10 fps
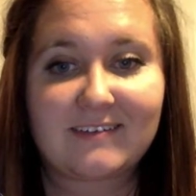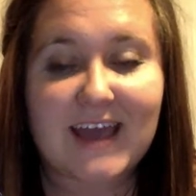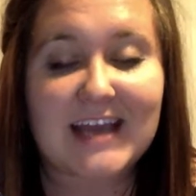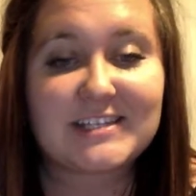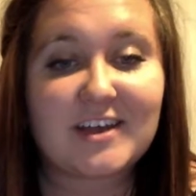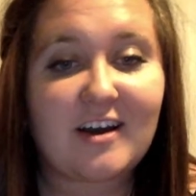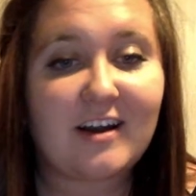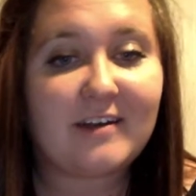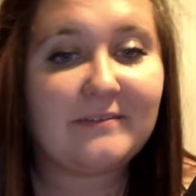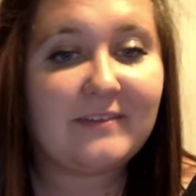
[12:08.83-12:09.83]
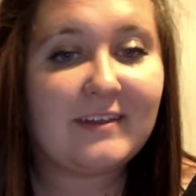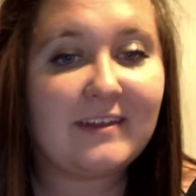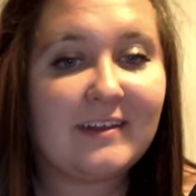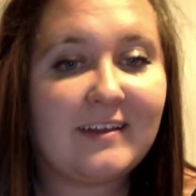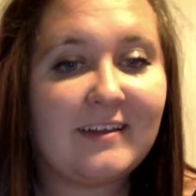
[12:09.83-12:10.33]
Hey, Zar.
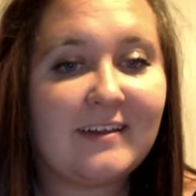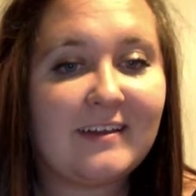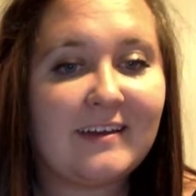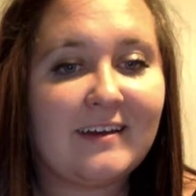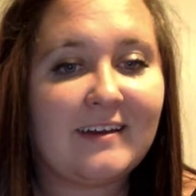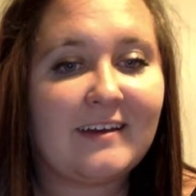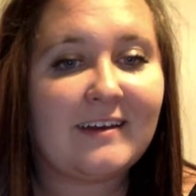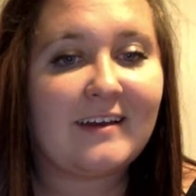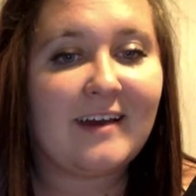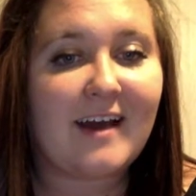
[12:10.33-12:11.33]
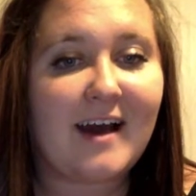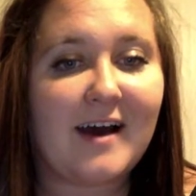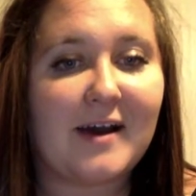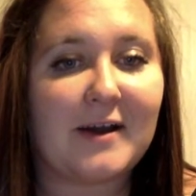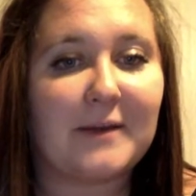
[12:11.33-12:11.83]
Hey.
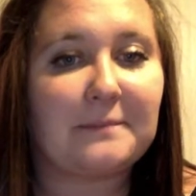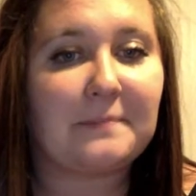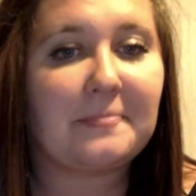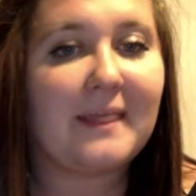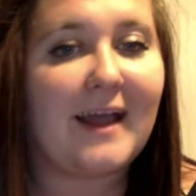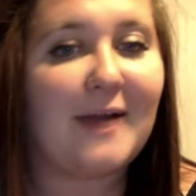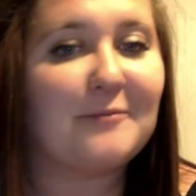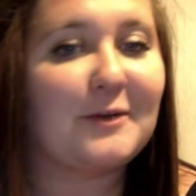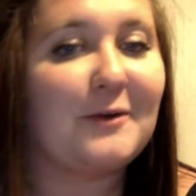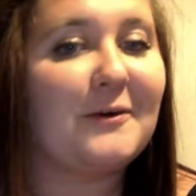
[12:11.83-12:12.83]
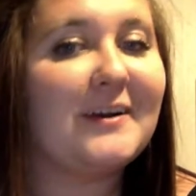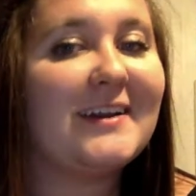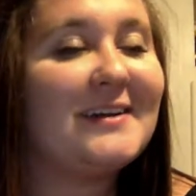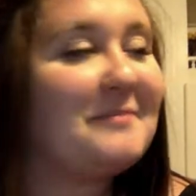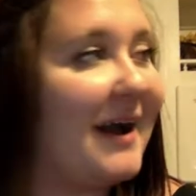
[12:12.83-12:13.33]
I'm
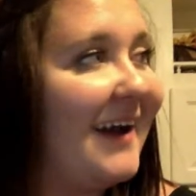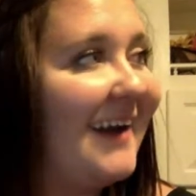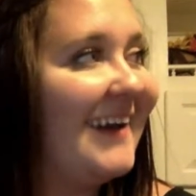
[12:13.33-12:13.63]
recording my